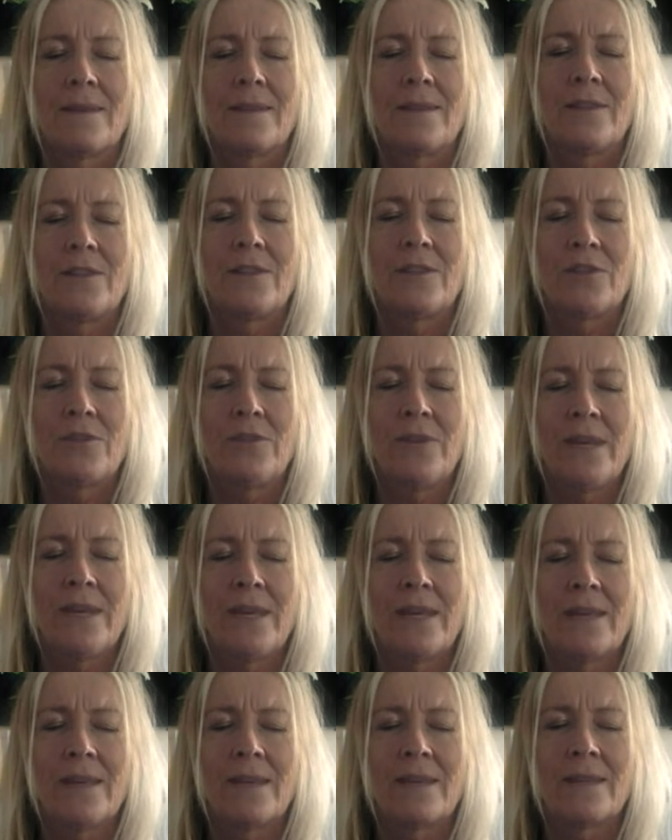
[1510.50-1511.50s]
The trick
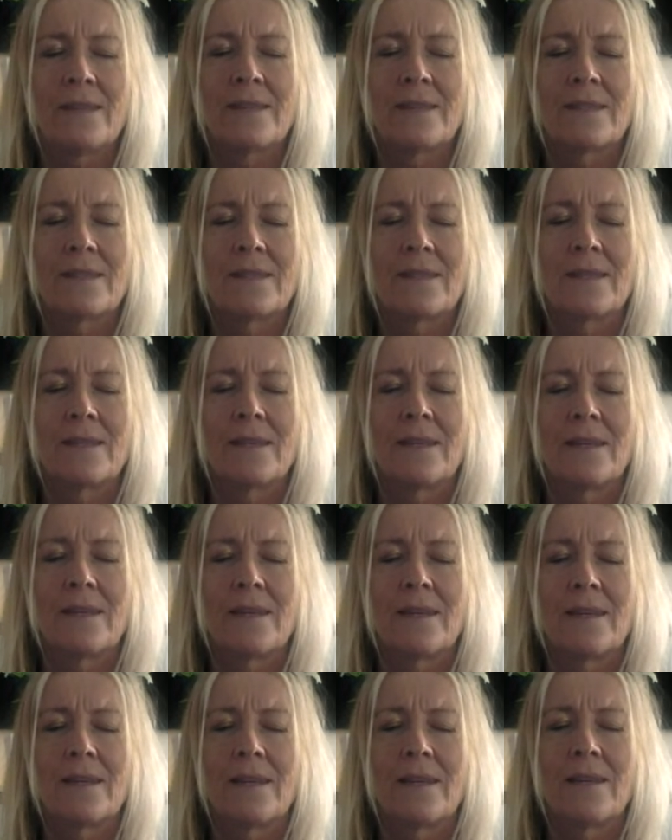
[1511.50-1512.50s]
is
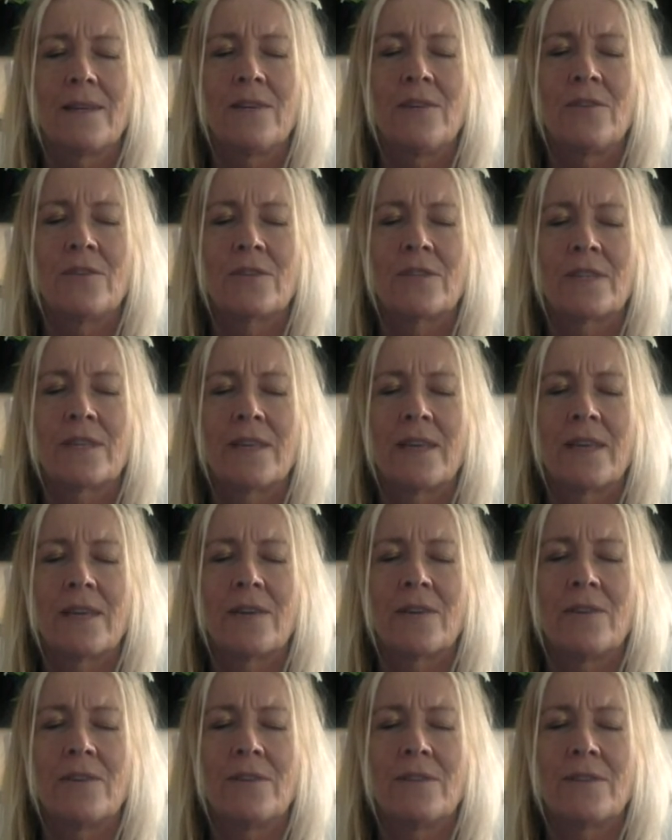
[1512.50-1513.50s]
not to get
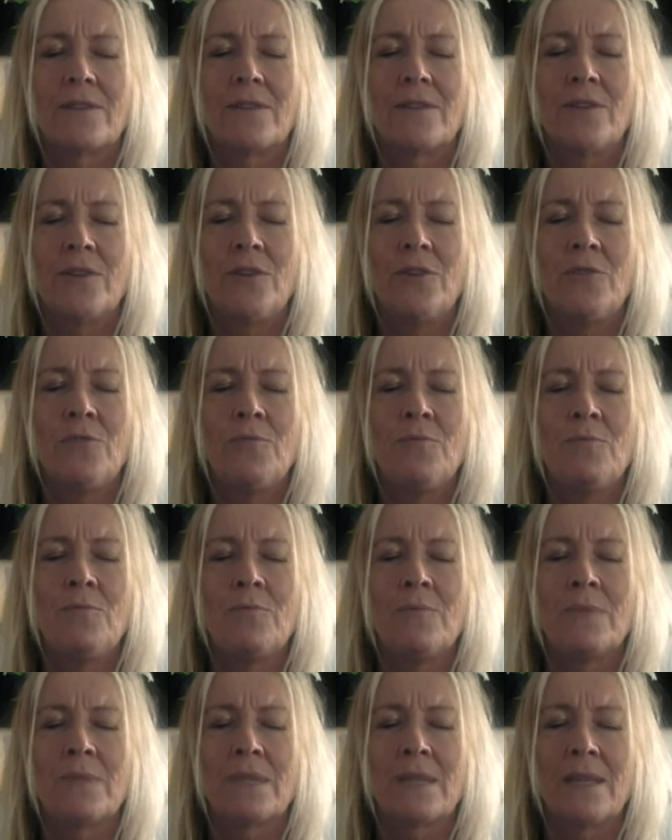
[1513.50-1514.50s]

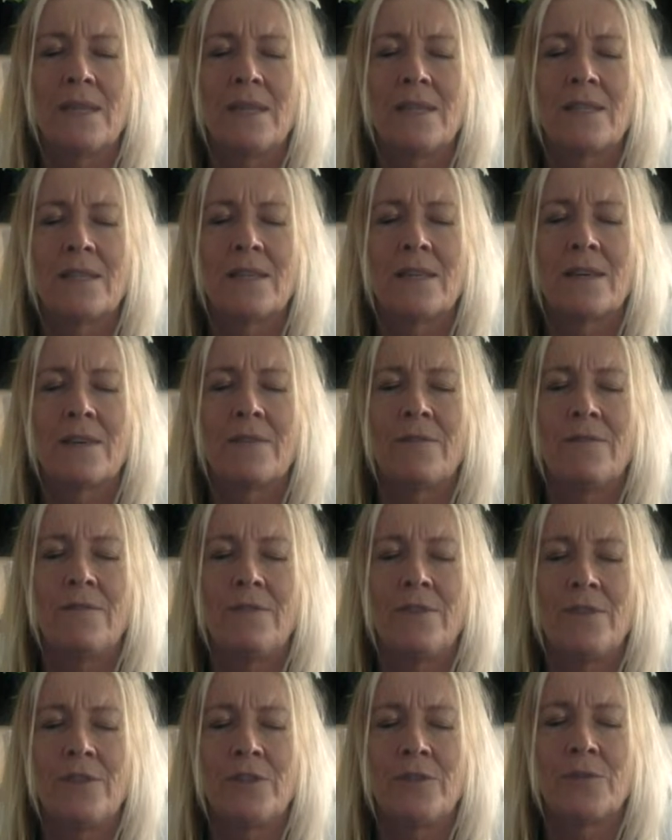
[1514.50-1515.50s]
consumed into that
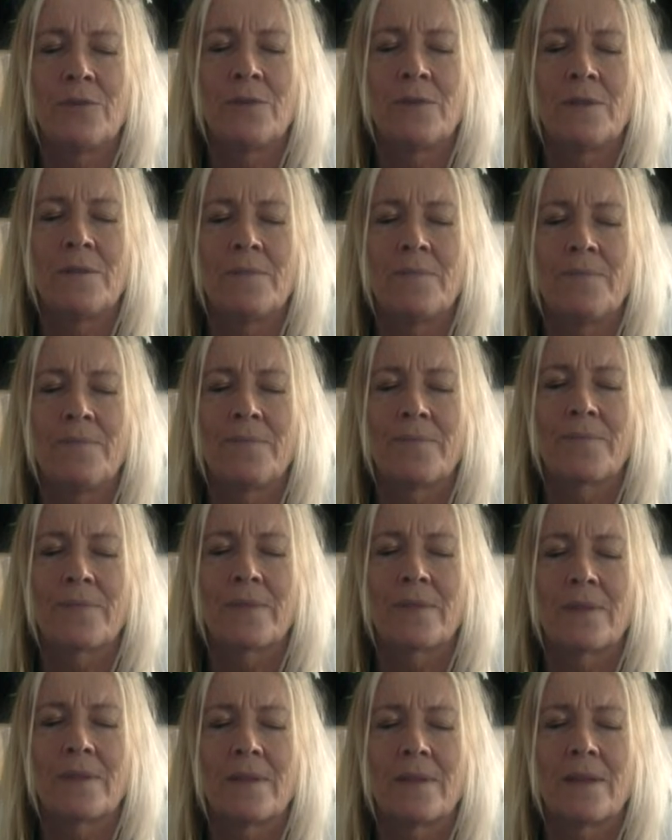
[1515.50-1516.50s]
visual
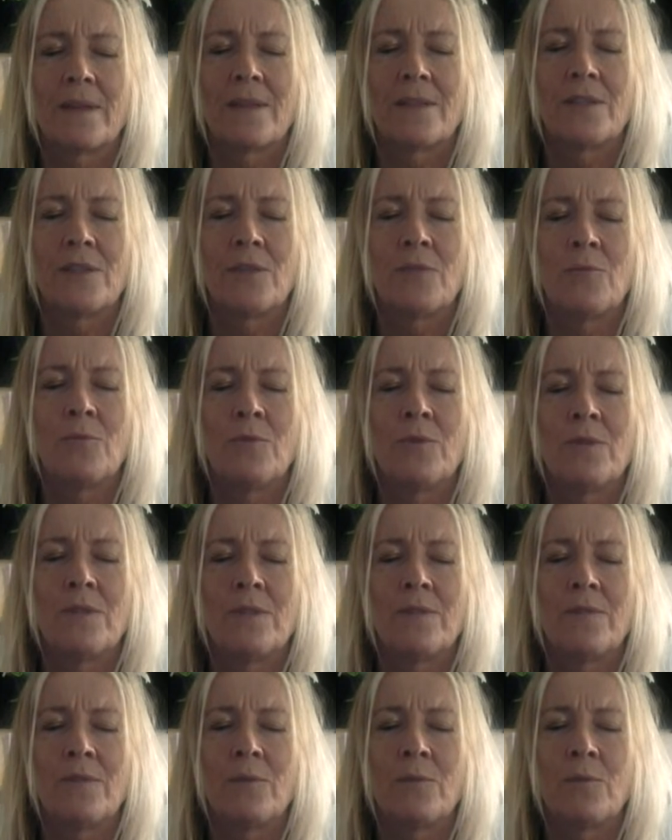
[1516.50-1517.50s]
as you would
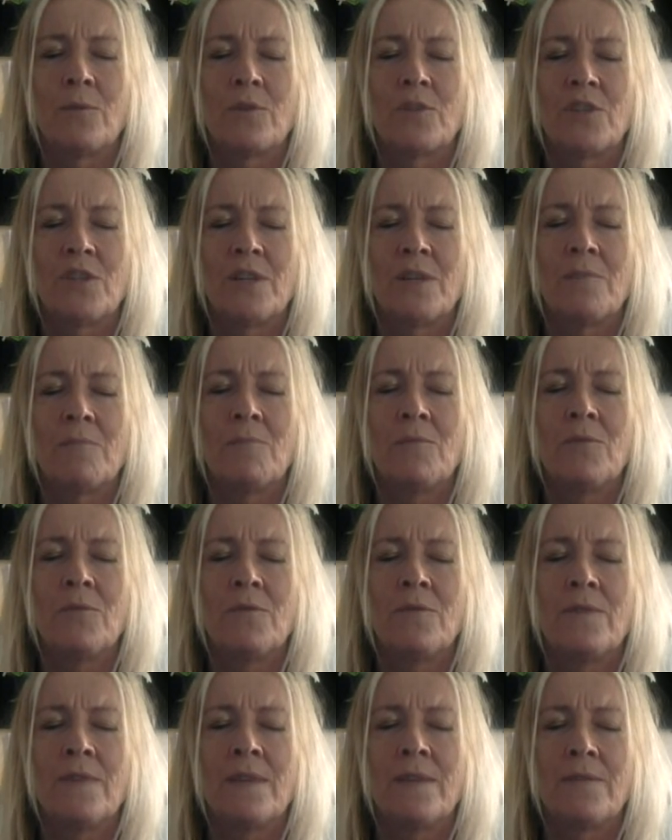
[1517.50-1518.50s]
if you're watching a
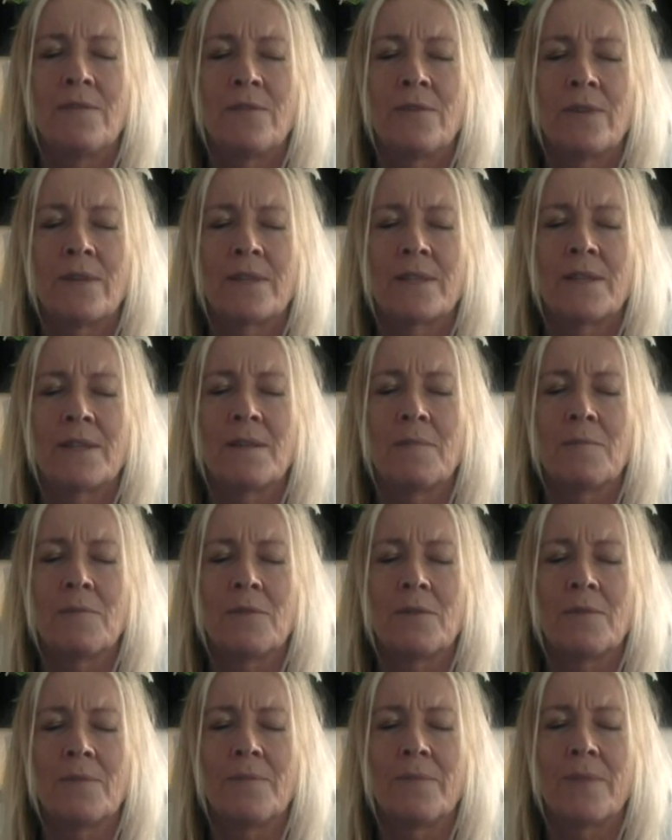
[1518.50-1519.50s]
movie, for
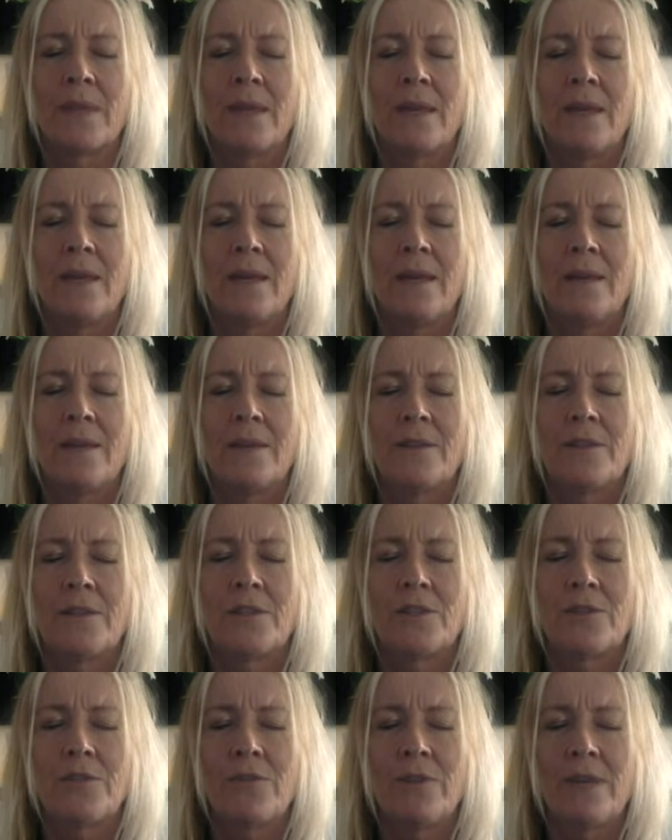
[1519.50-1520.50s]
example. The
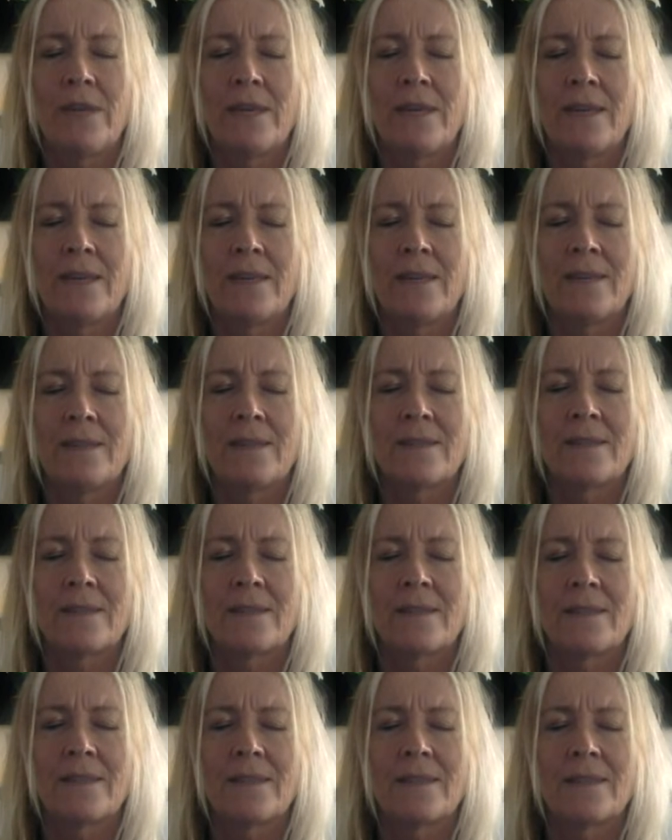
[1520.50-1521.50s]
trick
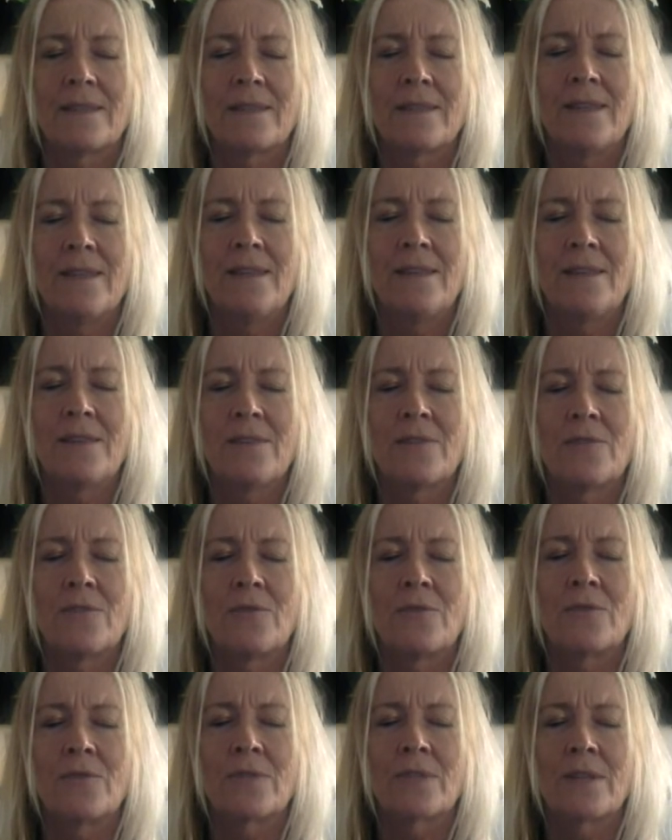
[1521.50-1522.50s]
is to see the
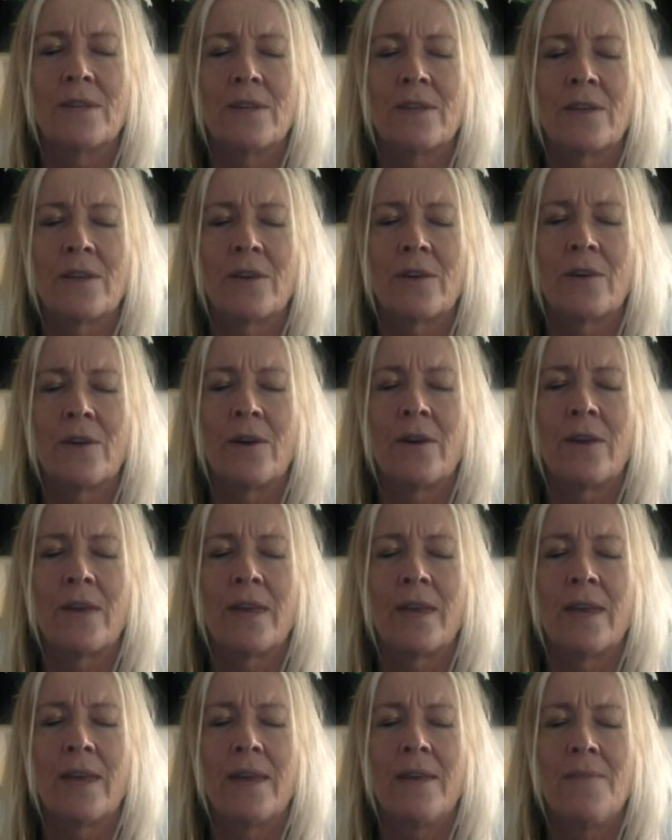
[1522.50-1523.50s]
thought and go,
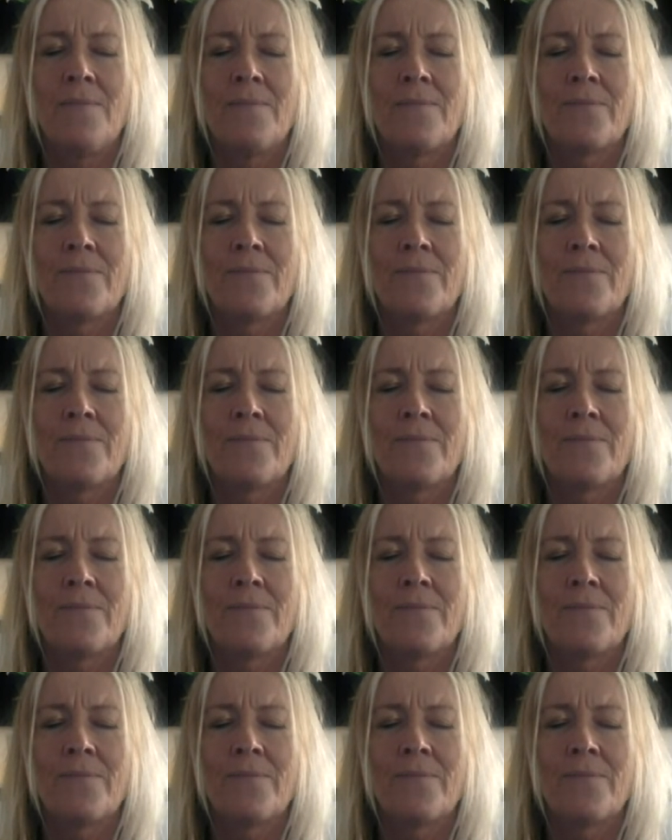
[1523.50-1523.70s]
okay,